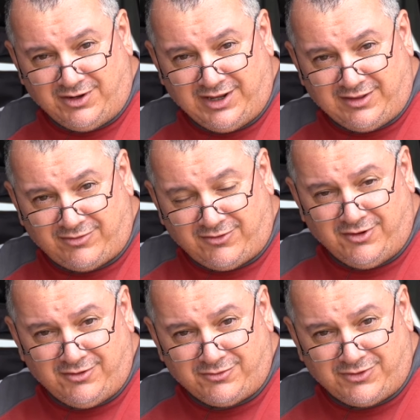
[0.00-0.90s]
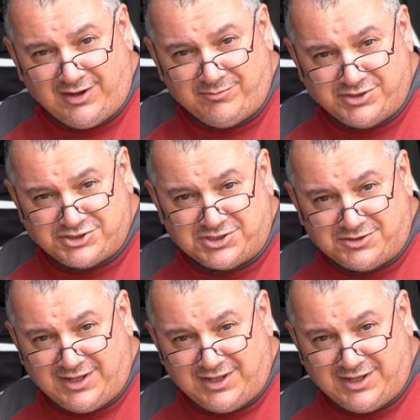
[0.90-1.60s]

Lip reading: and external temperature